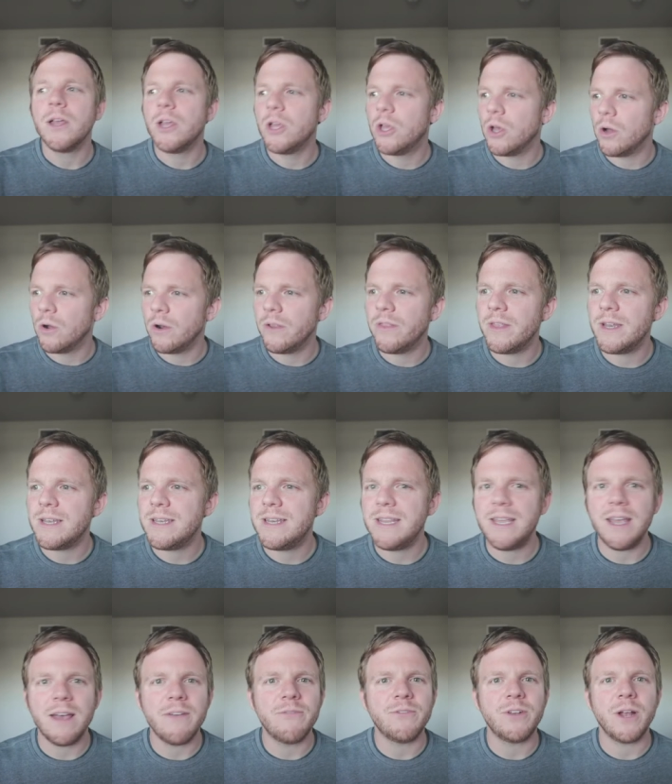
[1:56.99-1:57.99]
Go to the
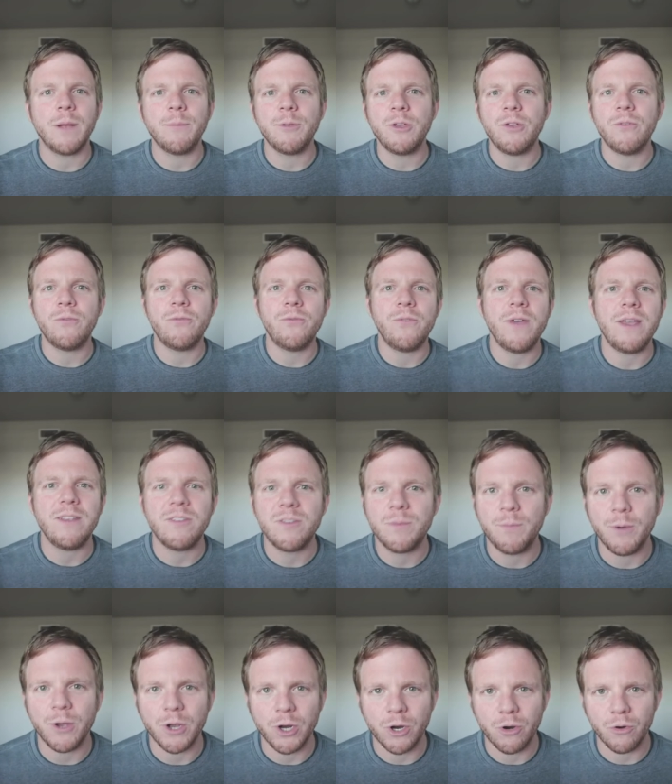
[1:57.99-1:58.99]
DFW
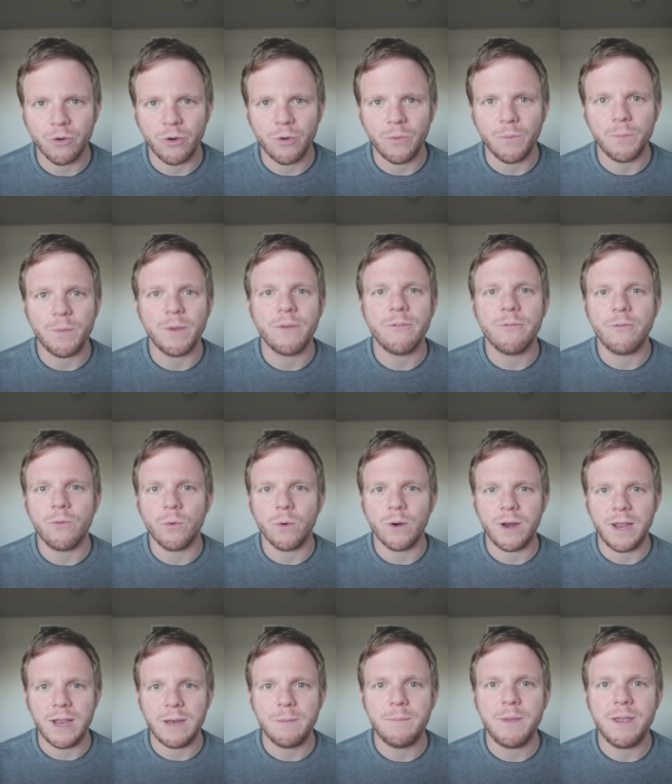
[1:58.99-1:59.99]
Facebook group
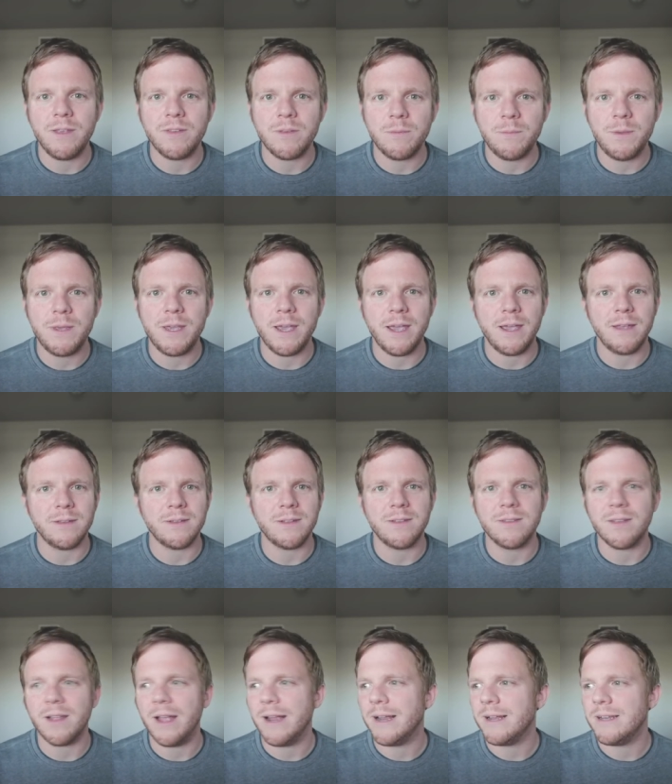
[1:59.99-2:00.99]
for NPs and PAs.
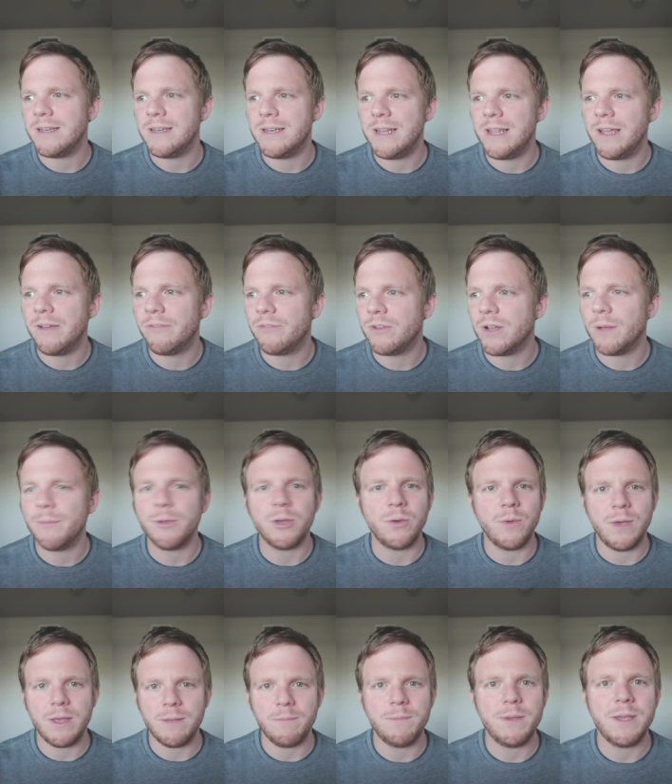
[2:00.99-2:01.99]
It's like
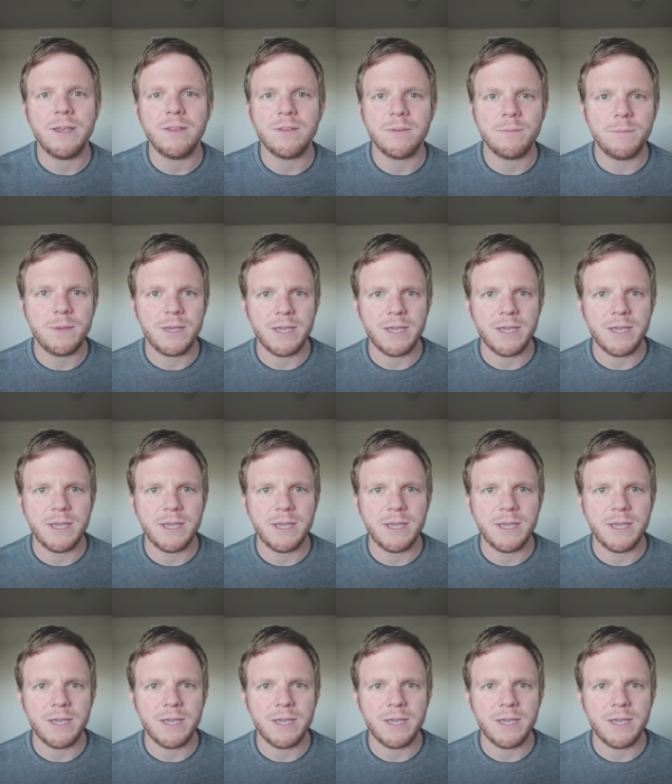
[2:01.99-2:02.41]
DFW NPs and